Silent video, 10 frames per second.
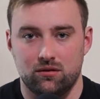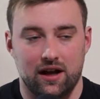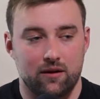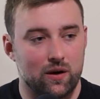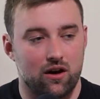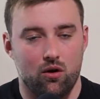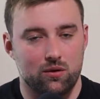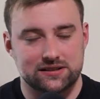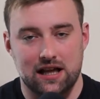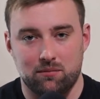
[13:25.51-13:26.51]
Like we'll
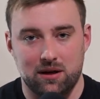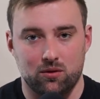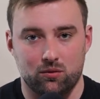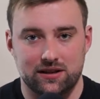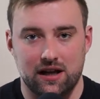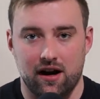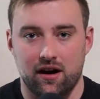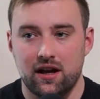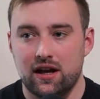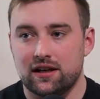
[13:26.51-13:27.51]
always tell people with
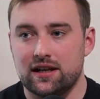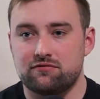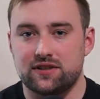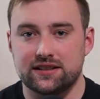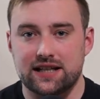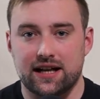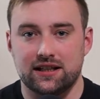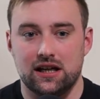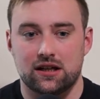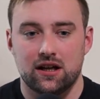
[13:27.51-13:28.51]
their lifting
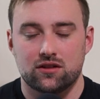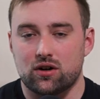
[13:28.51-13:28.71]
technique,